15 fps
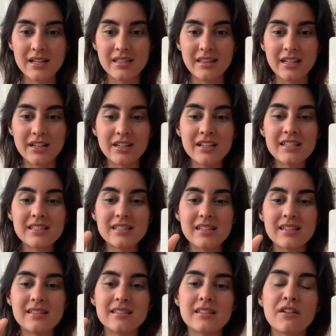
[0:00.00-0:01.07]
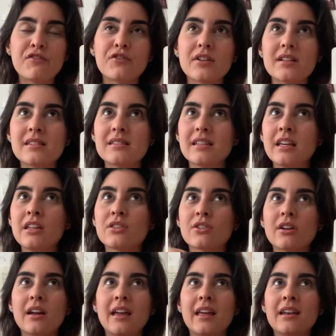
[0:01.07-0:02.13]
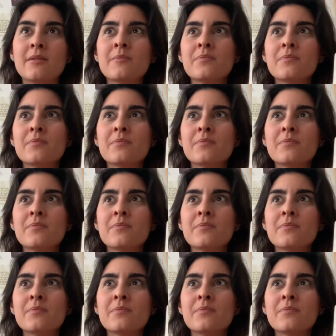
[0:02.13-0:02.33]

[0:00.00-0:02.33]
There is this difference either in